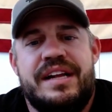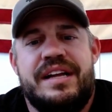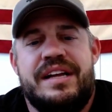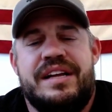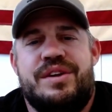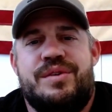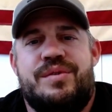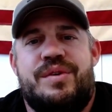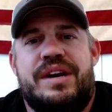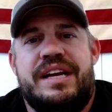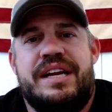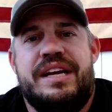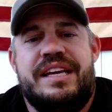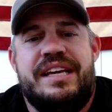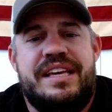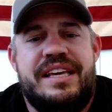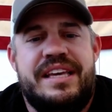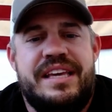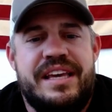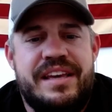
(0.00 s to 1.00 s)
You want to
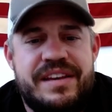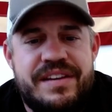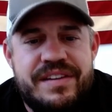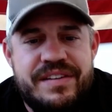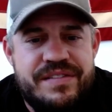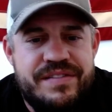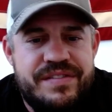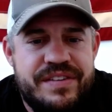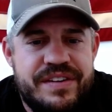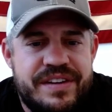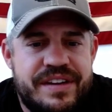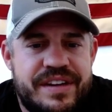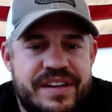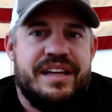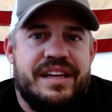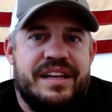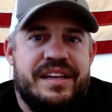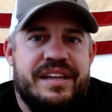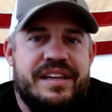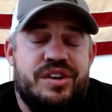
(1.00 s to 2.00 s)
give
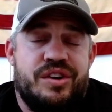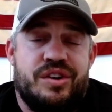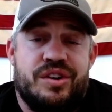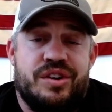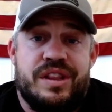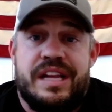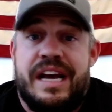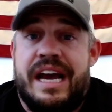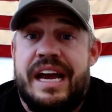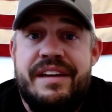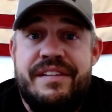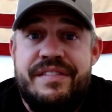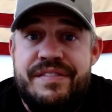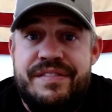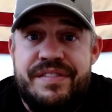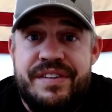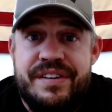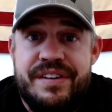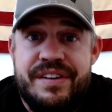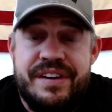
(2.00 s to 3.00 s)
your
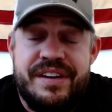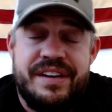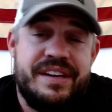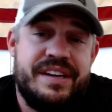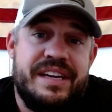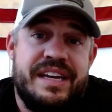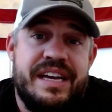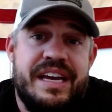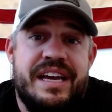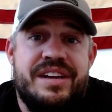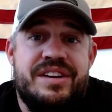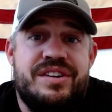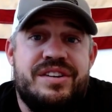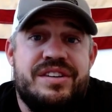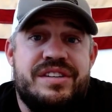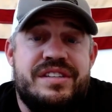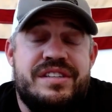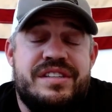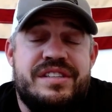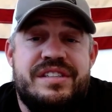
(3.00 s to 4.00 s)
life and your
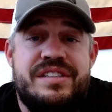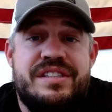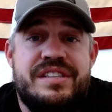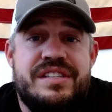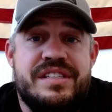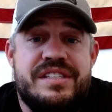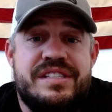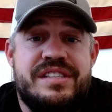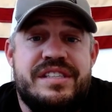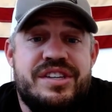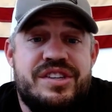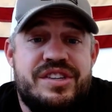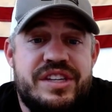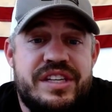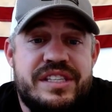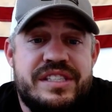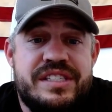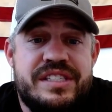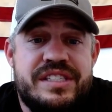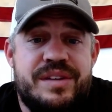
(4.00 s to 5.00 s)

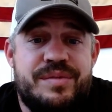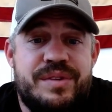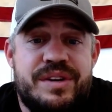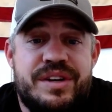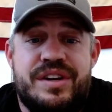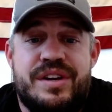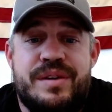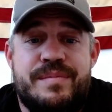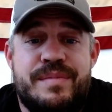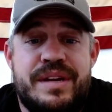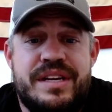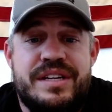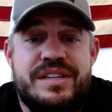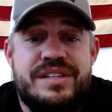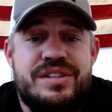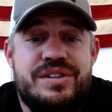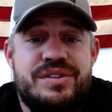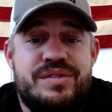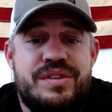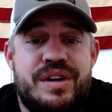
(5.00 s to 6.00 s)
decisions and what you're committed
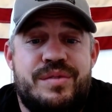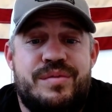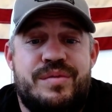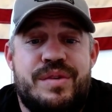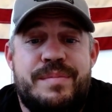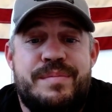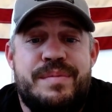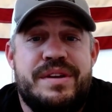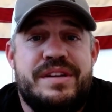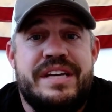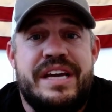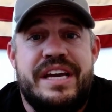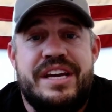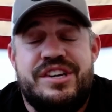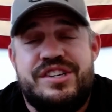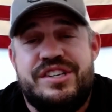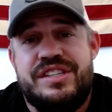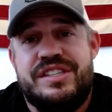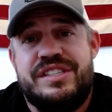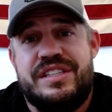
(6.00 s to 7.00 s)
to a
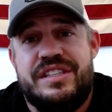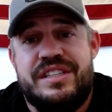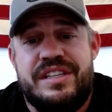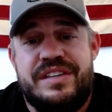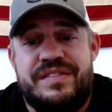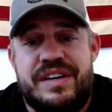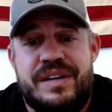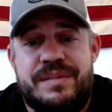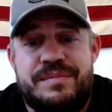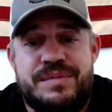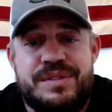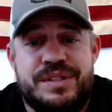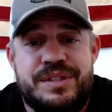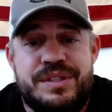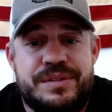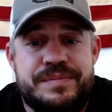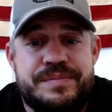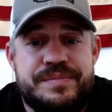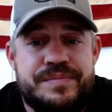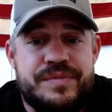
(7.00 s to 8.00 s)
reputation to live up
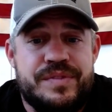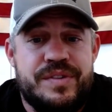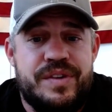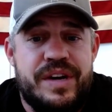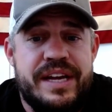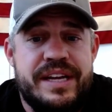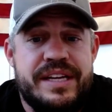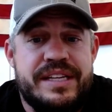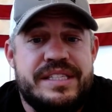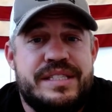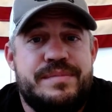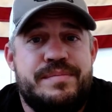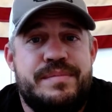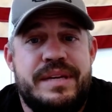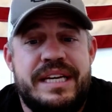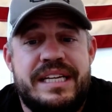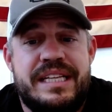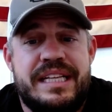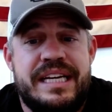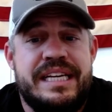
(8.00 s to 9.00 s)
to, right?
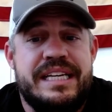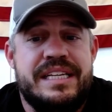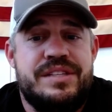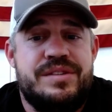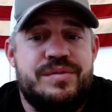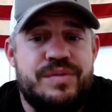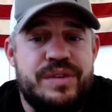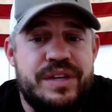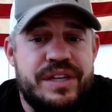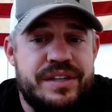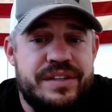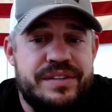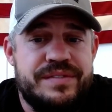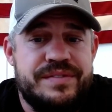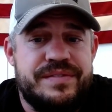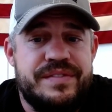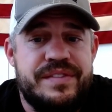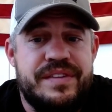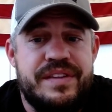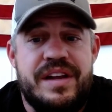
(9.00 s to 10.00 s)
Speak like it's real,
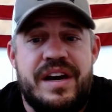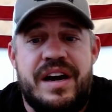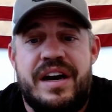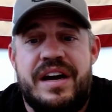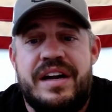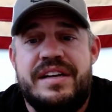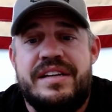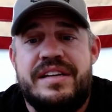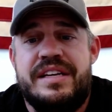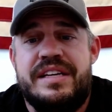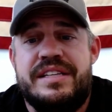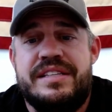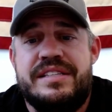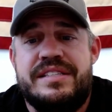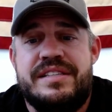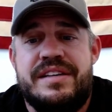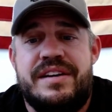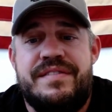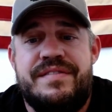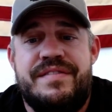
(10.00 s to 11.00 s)
not in
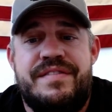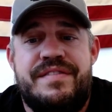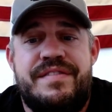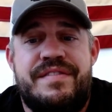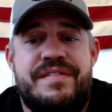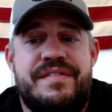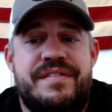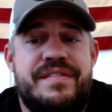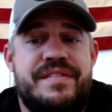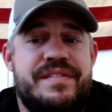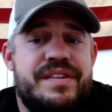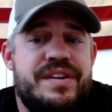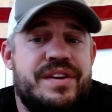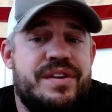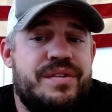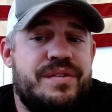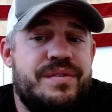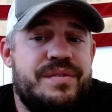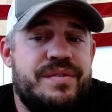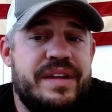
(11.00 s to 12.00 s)
some,
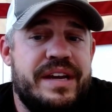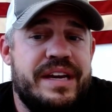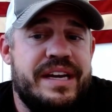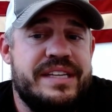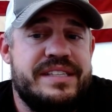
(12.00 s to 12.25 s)
like I